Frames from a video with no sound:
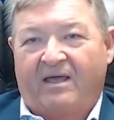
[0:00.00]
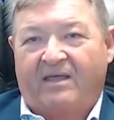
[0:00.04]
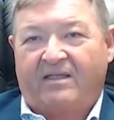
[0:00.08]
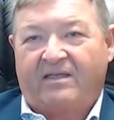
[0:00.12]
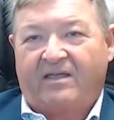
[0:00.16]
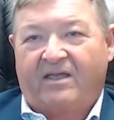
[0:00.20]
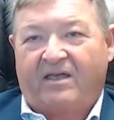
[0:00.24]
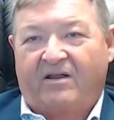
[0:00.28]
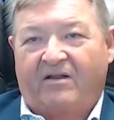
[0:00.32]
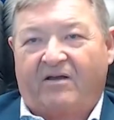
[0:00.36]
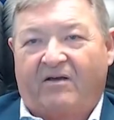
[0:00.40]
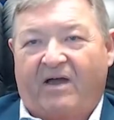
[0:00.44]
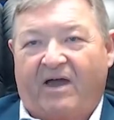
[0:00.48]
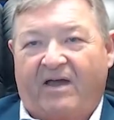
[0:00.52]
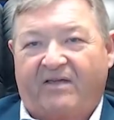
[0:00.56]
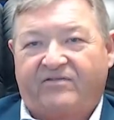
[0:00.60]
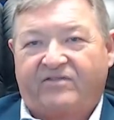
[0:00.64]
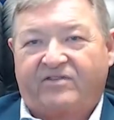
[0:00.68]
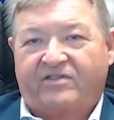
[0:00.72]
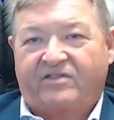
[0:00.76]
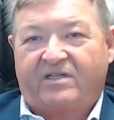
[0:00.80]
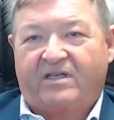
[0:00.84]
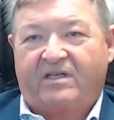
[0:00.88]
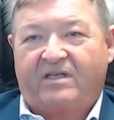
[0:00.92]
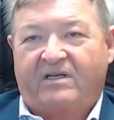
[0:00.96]

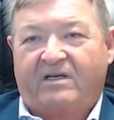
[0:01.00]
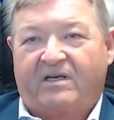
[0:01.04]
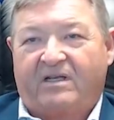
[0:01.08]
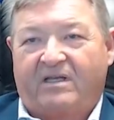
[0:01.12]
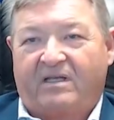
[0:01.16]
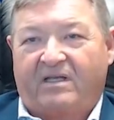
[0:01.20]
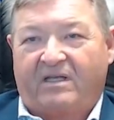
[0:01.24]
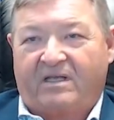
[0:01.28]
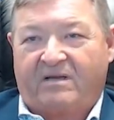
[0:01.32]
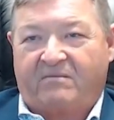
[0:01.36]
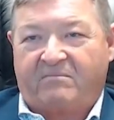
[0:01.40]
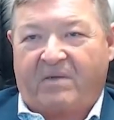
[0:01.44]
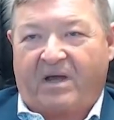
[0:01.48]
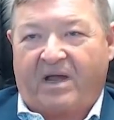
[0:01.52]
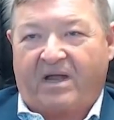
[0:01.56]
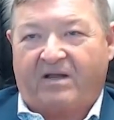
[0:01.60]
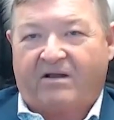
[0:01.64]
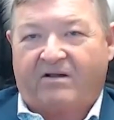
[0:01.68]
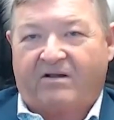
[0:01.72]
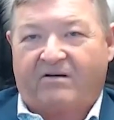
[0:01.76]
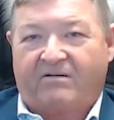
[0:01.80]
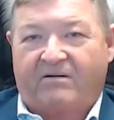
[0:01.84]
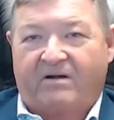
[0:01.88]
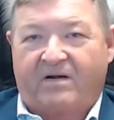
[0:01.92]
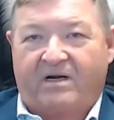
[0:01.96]
I've seen it in my
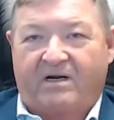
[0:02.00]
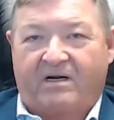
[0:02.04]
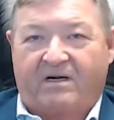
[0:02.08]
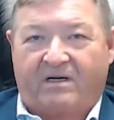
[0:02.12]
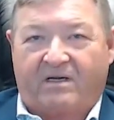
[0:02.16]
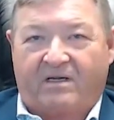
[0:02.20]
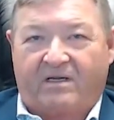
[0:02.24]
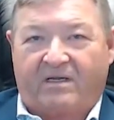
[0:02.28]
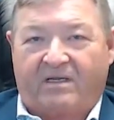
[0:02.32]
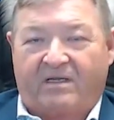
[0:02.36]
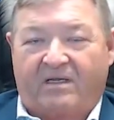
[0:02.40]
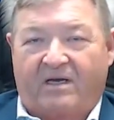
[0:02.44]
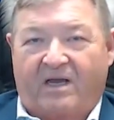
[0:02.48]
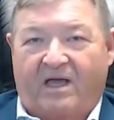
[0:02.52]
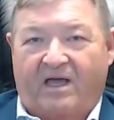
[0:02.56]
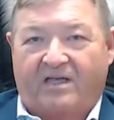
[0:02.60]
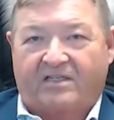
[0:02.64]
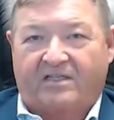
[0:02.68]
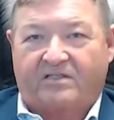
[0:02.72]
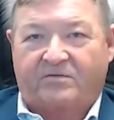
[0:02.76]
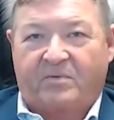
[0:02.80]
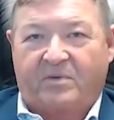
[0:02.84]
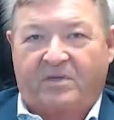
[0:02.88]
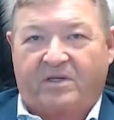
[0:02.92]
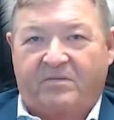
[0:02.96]
career in
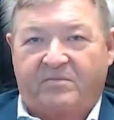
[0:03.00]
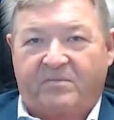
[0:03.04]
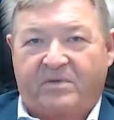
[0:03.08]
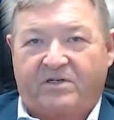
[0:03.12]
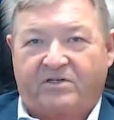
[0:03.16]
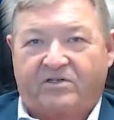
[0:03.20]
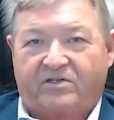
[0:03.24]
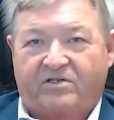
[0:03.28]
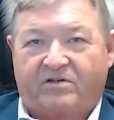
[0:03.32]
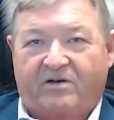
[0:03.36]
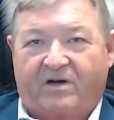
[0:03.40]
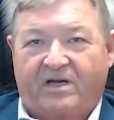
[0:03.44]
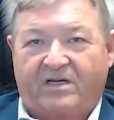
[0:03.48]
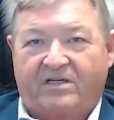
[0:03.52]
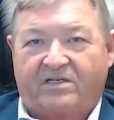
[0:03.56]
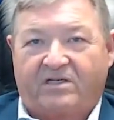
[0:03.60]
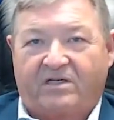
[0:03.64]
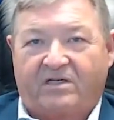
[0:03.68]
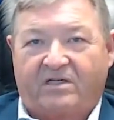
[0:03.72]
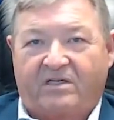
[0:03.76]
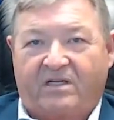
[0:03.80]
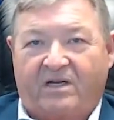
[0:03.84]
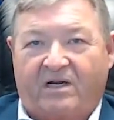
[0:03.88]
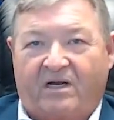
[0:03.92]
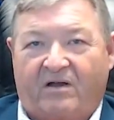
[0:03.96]
hospital
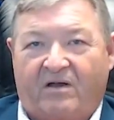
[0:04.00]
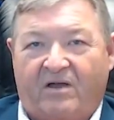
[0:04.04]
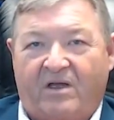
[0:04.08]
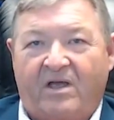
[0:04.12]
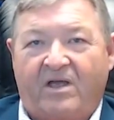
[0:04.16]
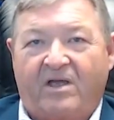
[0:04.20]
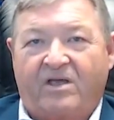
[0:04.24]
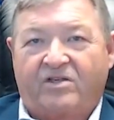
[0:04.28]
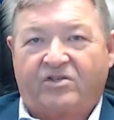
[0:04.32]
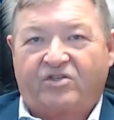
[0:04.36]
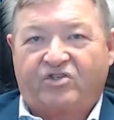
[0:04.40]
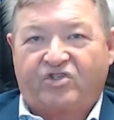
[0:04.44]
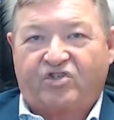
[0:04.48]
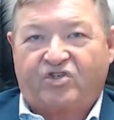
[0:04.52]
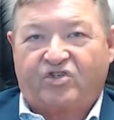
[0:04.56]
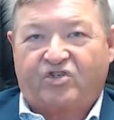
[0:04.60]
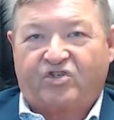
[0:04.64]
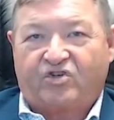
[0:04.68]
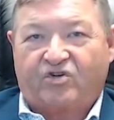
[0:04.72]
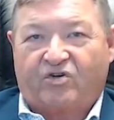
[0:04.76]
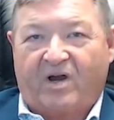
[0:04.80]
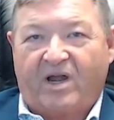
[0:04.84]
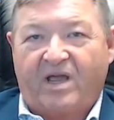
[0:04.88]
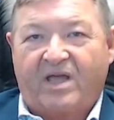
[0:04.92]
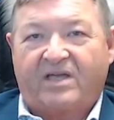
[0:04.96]
administration.
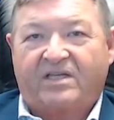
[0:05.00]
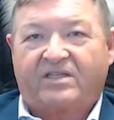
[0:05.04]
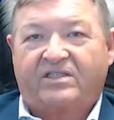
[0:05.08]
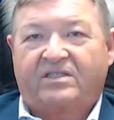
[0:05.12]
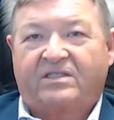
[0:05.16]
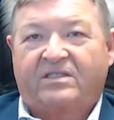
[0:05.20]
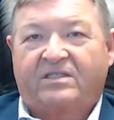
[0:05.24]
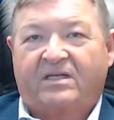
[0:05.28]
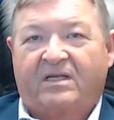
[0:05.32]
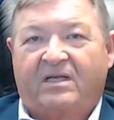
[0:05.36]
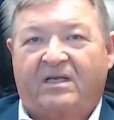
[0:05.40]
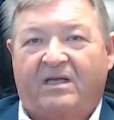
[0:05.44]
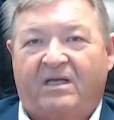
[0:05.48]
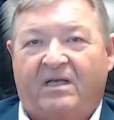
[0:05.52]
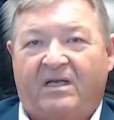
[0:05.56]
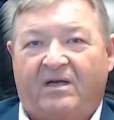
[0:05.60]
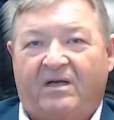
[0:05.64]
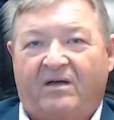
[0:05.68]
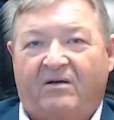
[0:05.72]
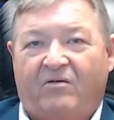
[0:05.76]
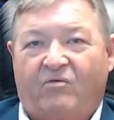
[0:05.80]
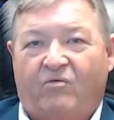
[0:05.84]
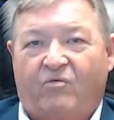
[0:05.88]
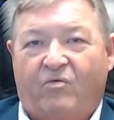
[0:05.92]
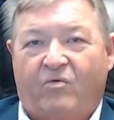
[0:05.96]
Stress
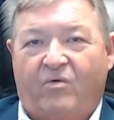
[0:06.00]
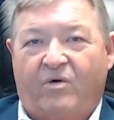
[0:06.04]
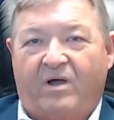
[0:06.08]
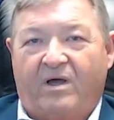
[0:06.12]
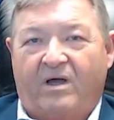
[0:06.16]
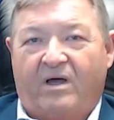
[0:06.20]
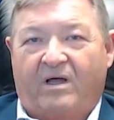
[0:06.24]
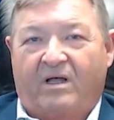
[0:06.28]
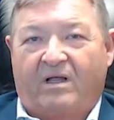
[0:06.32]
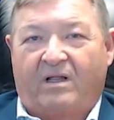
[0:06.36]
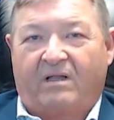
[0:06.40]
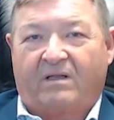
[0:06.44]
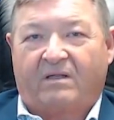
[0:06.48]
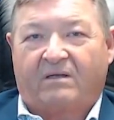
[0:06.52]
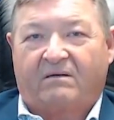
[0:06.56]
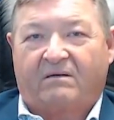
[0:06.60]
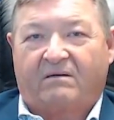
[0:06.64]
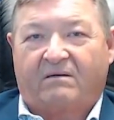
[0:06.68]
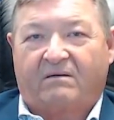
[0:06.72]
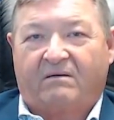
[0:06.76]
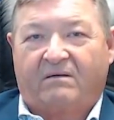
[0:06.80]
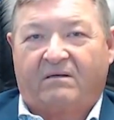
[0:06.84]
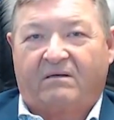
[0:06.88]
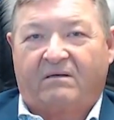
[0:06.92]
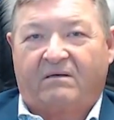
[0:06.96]
will,
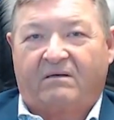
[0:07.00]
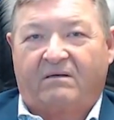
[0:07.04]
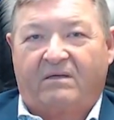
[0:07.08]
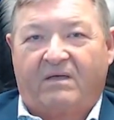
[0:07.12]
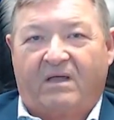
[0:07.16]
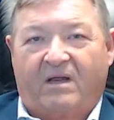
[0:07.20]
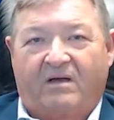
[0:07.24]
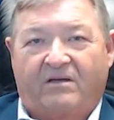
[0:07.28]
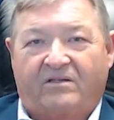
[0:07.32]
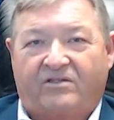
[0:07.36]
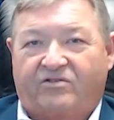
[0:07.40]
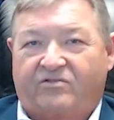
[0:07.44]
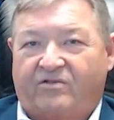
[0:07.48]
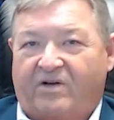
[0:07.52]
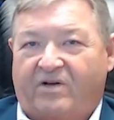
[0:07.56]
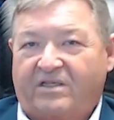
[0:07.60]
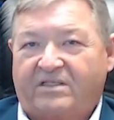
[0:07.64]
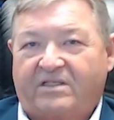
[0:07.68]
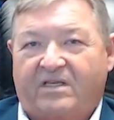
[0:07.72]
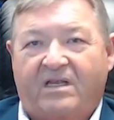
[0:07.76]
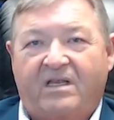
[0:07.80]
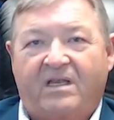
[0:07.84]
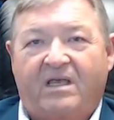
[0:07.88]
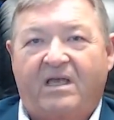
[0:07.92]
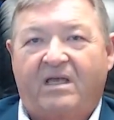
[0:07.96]

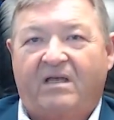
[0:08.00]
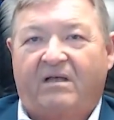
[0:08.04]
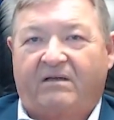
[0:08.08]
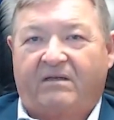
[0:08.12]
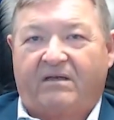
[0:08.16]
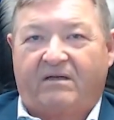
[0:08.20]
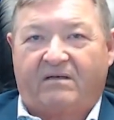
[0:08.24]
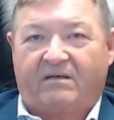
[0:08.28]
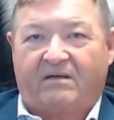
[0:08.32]
stress can kill you,